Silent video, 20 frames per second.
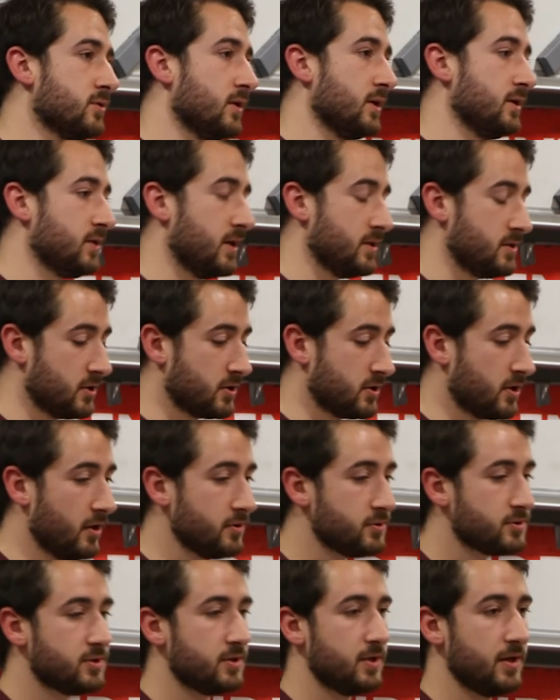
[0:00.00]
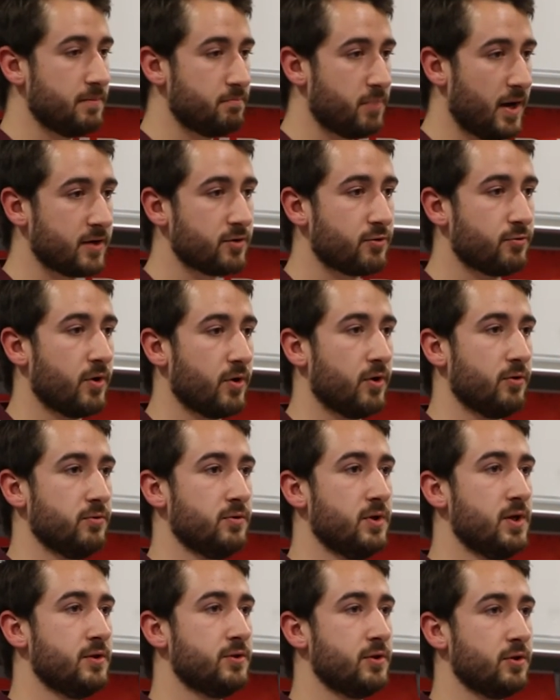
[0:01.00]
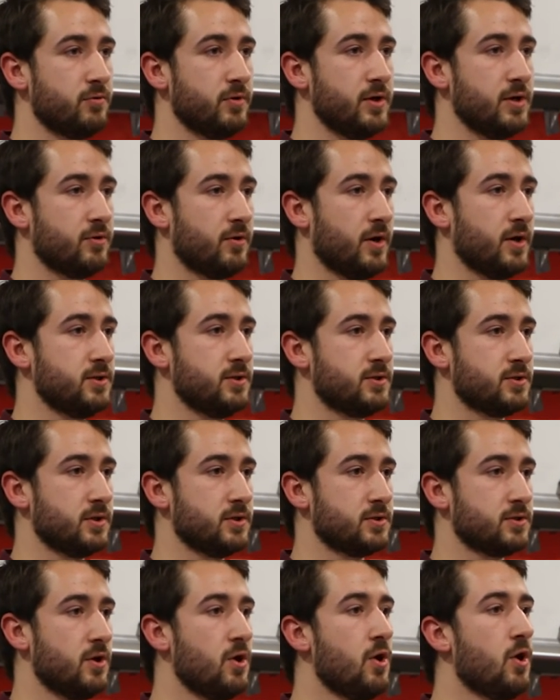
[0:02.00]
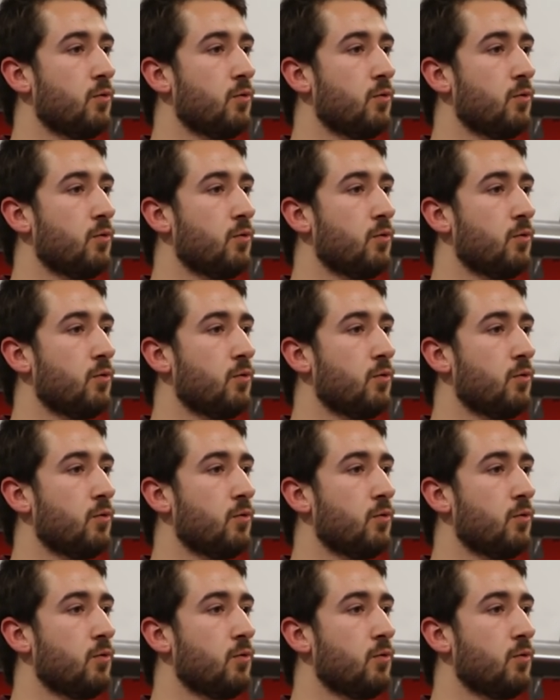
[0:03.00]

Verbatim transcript: it's had to constantly bankroll the Greek crisis